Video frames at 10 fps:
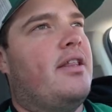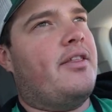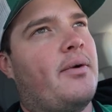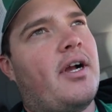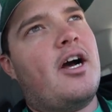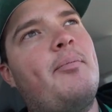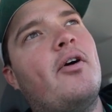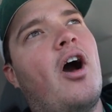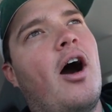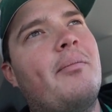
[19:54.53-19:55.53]
there were a
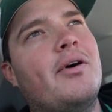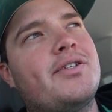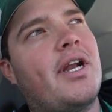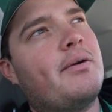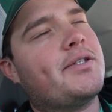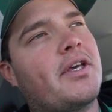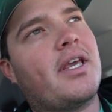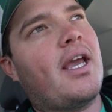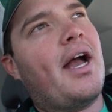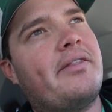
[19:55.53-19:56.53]
couple combos that I was
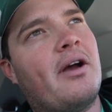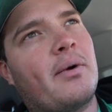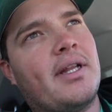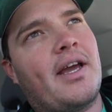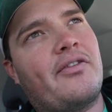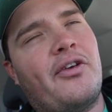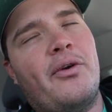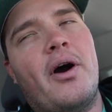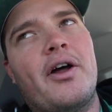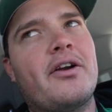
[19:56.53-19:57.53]
looking at that were like
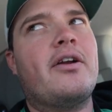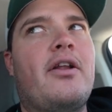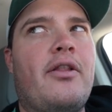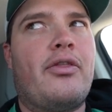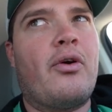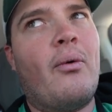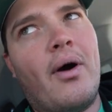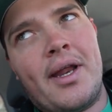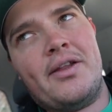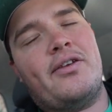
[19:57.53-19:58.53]

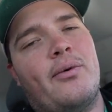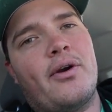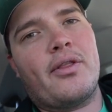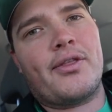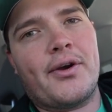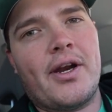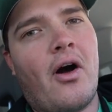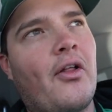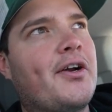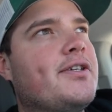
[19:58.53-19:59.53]
220
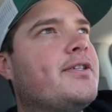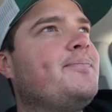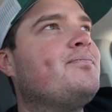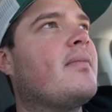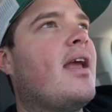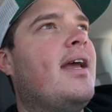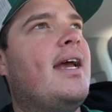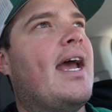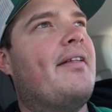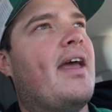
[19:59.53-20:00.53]
$230
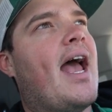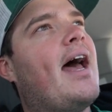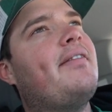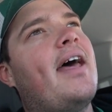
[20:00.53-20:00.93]
and they had